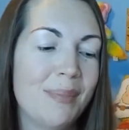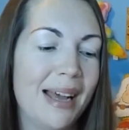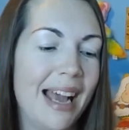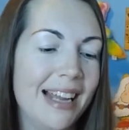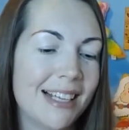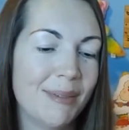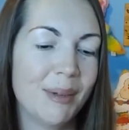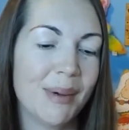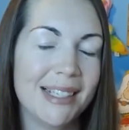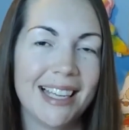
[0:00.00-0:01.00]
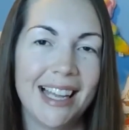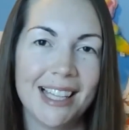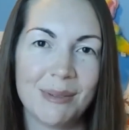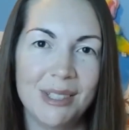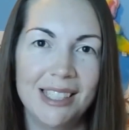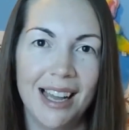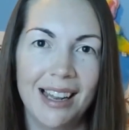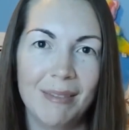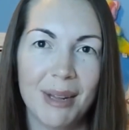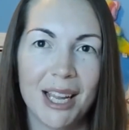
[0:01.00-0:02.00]
But I definitely wanted to get this one
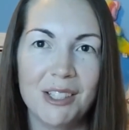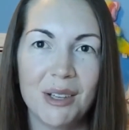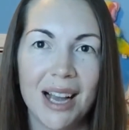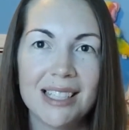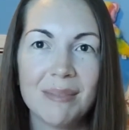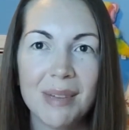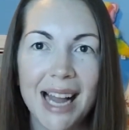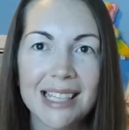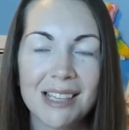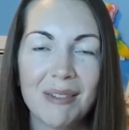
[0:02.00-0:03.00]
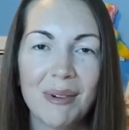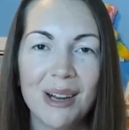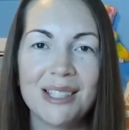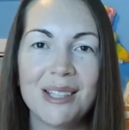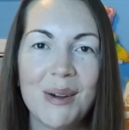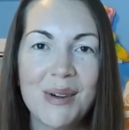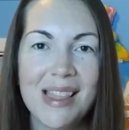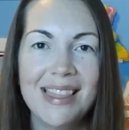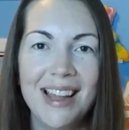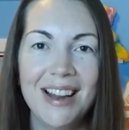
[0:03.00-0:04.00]
done because you guys have been asking for it. So
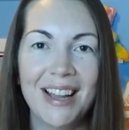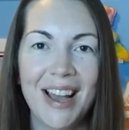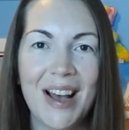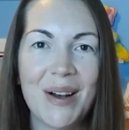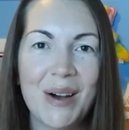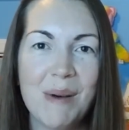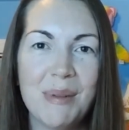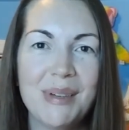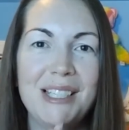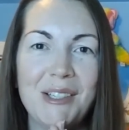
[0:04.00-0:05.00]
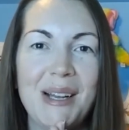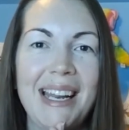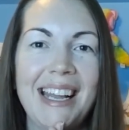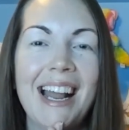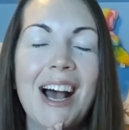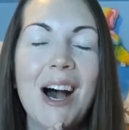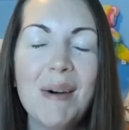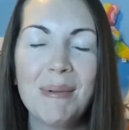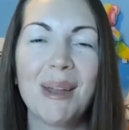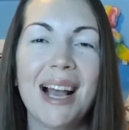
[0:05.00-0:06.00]
there you go. Hope you enjoyed it.
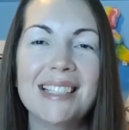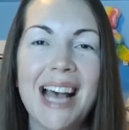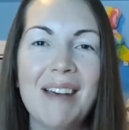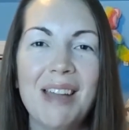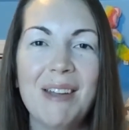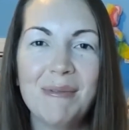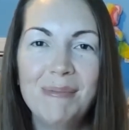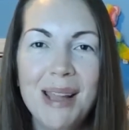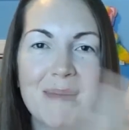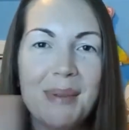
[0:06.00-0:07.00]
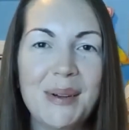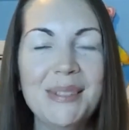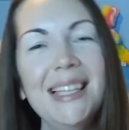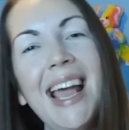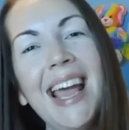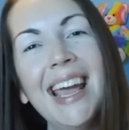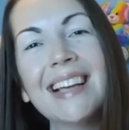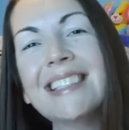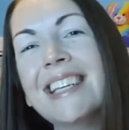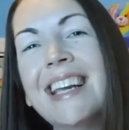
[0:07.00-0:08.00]
Hope you guys have a rainbow day.
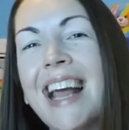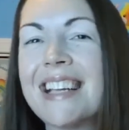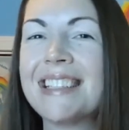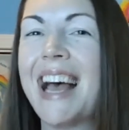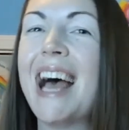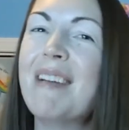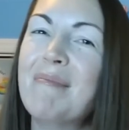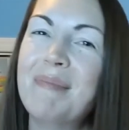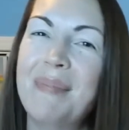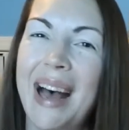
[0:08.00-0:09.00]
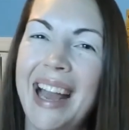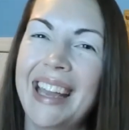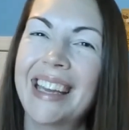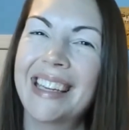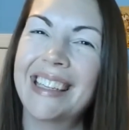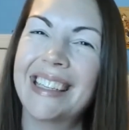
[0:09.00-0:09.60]
See you next time. Bye.